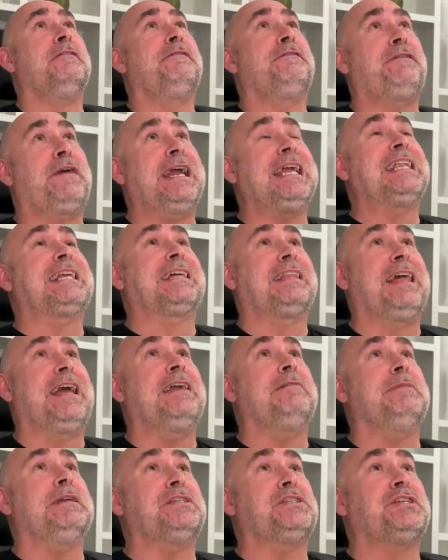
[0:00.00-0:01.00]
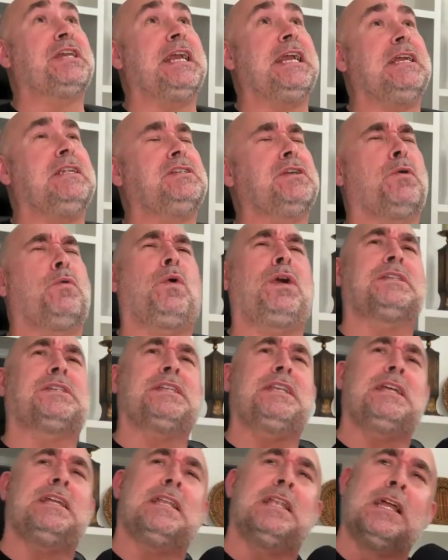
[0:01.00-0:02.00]
fight climate change, or
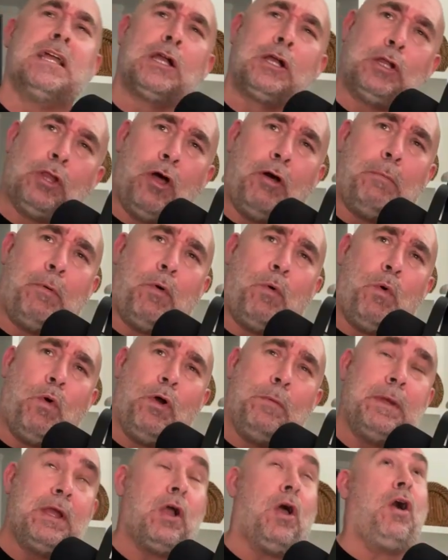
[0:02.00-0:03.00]
wasn't it global warming?